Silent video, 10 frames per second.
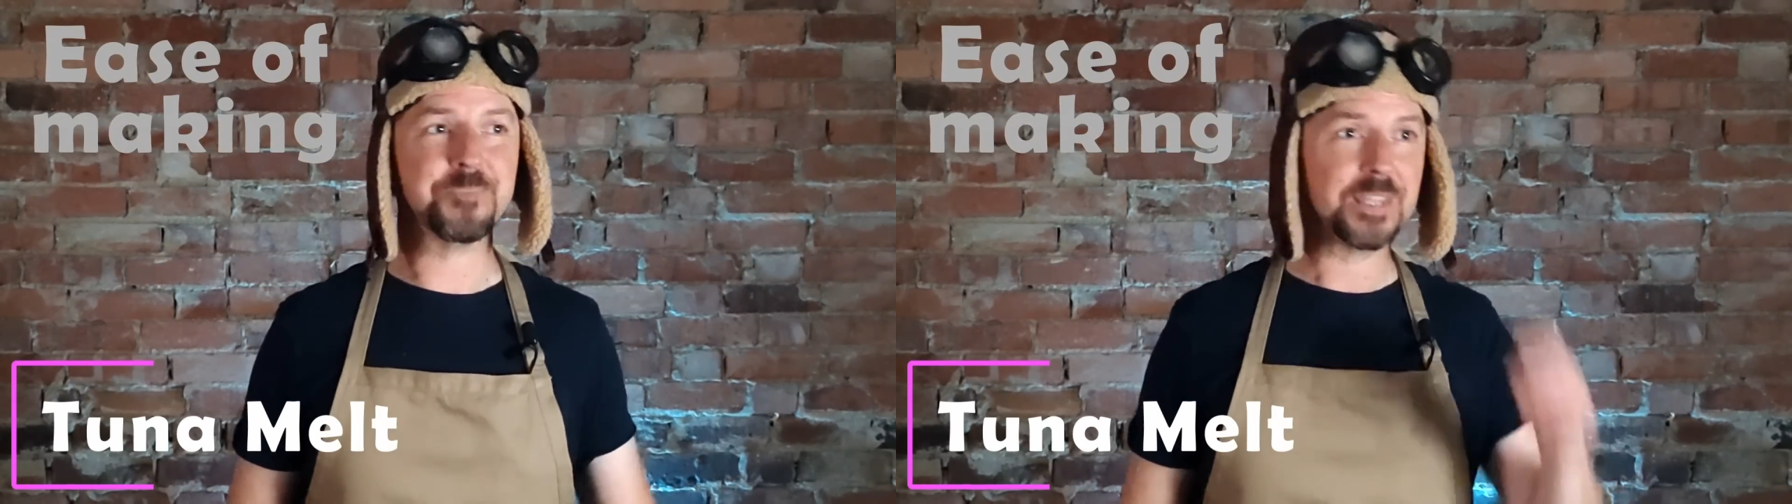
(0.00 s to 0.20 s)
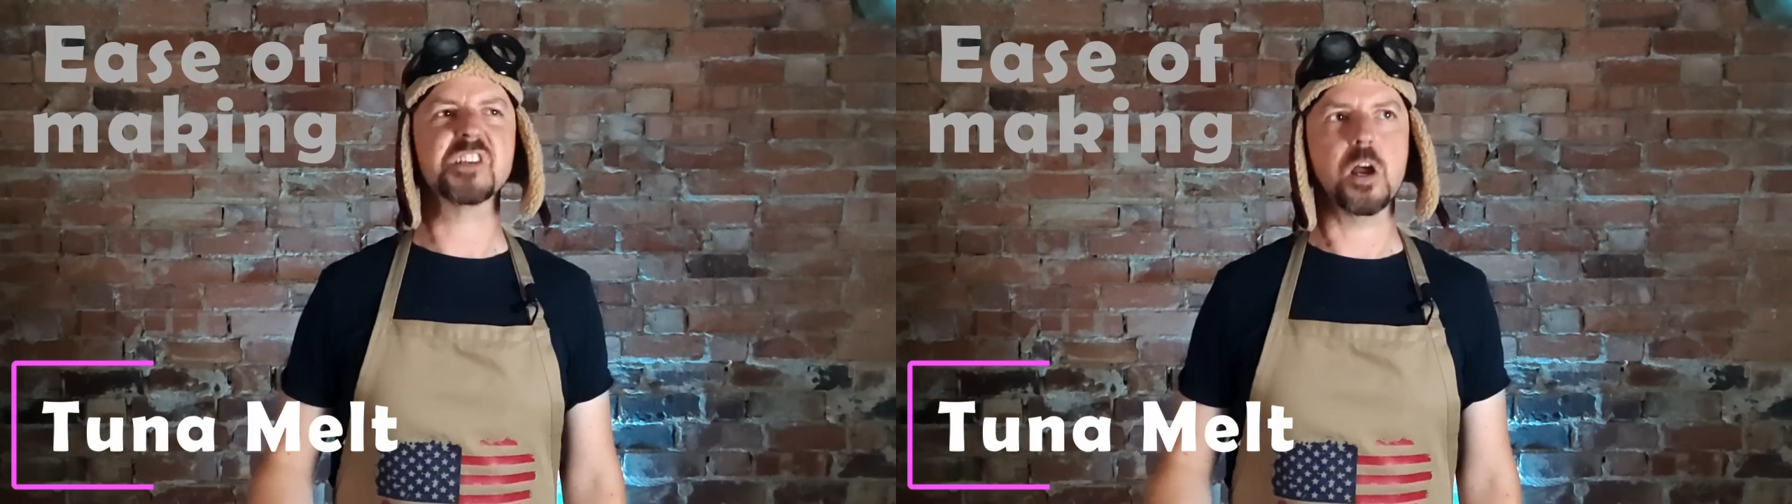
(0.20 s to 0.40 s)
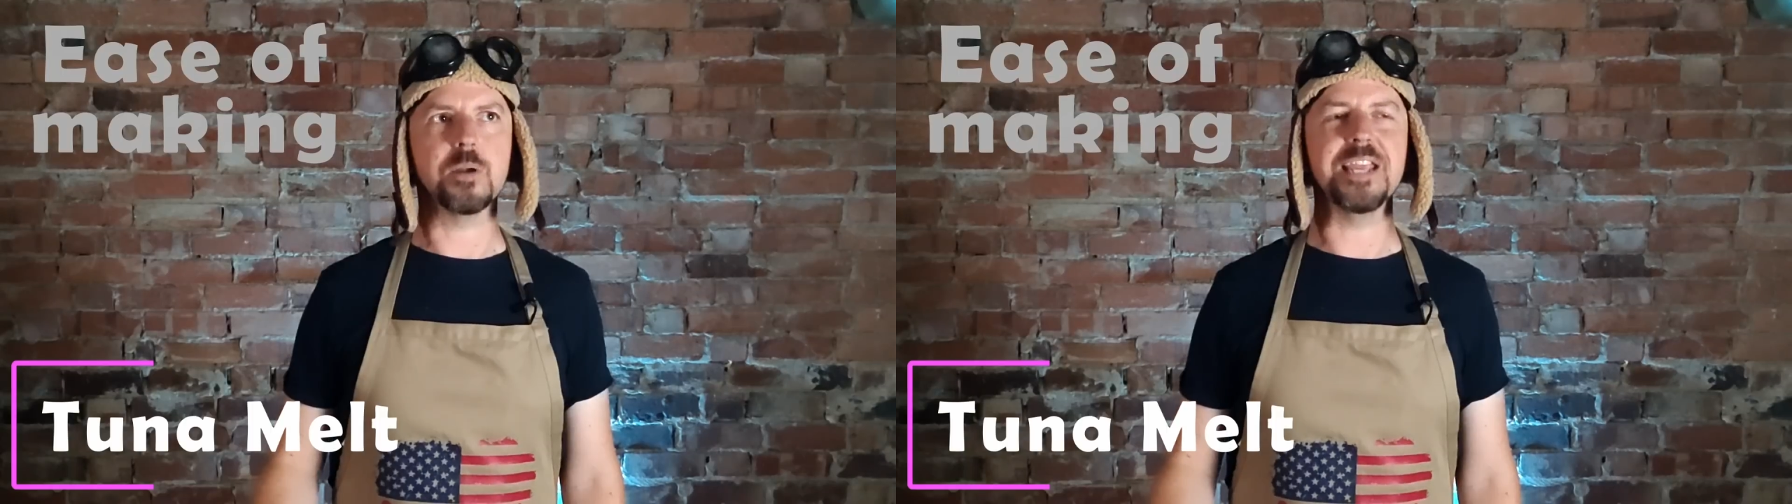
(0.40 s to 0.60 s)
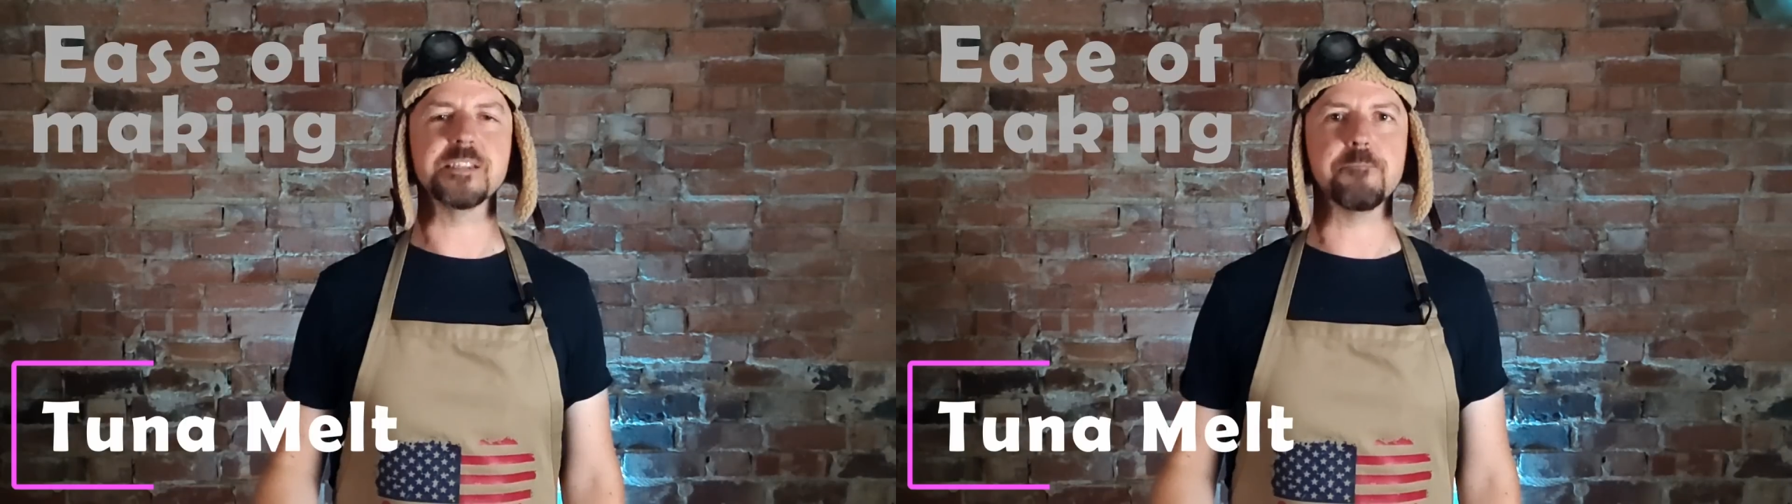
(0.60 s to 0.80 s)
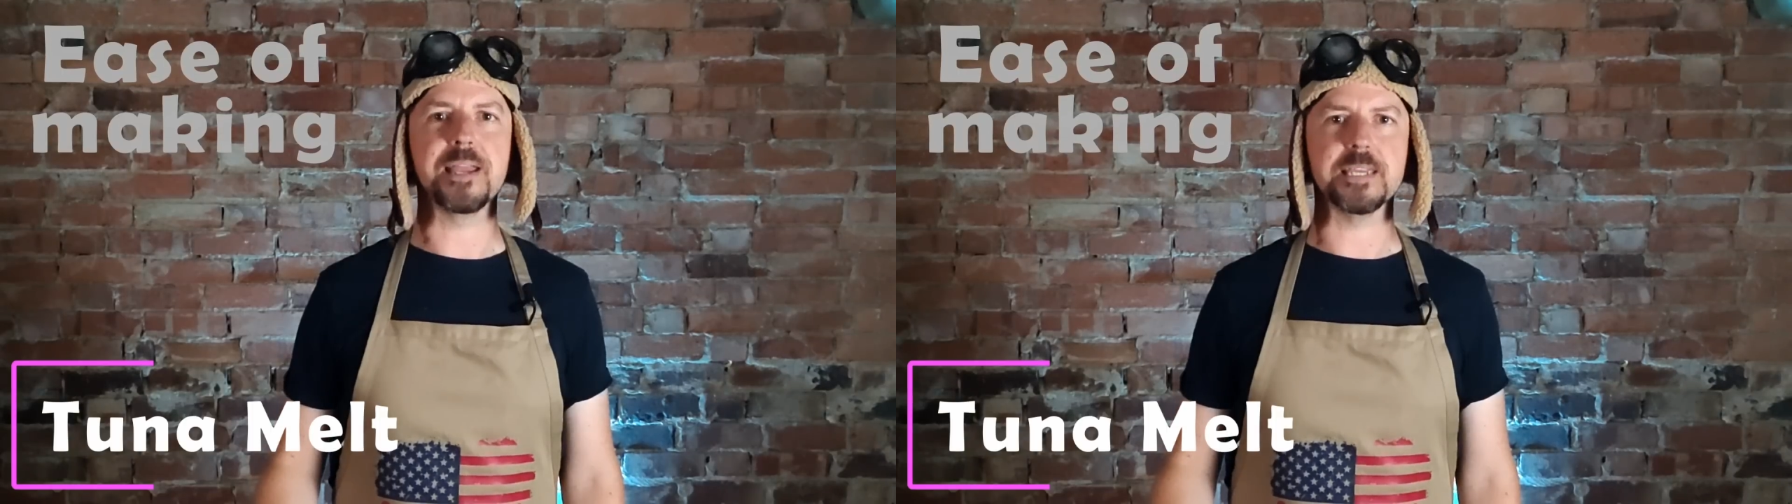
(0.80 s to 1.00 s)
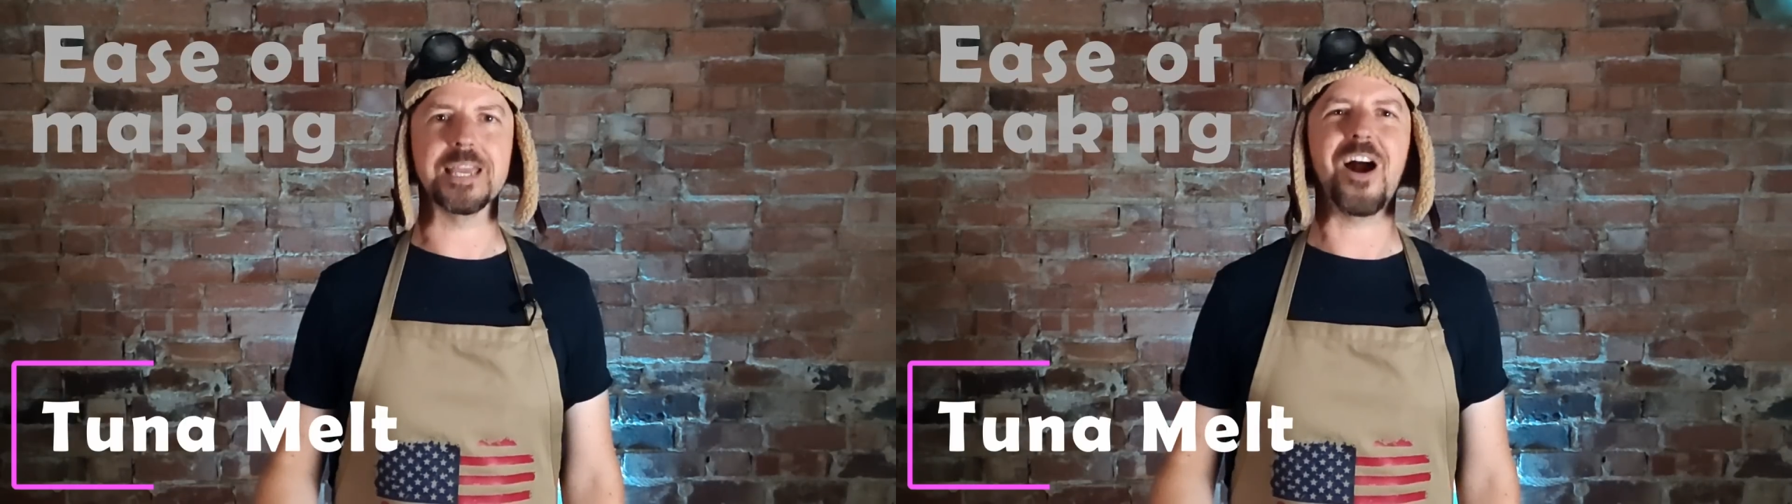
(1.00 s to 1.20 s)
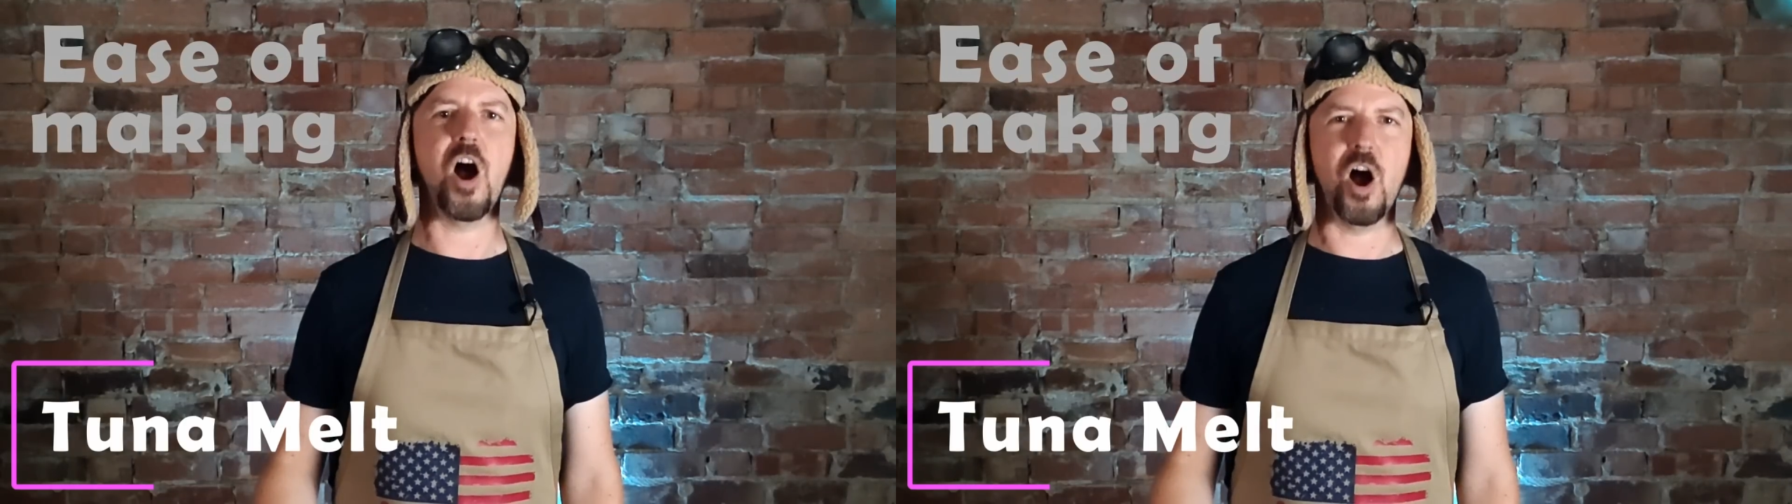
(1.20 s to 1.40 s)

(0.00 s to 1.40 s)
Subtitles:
So ease of making,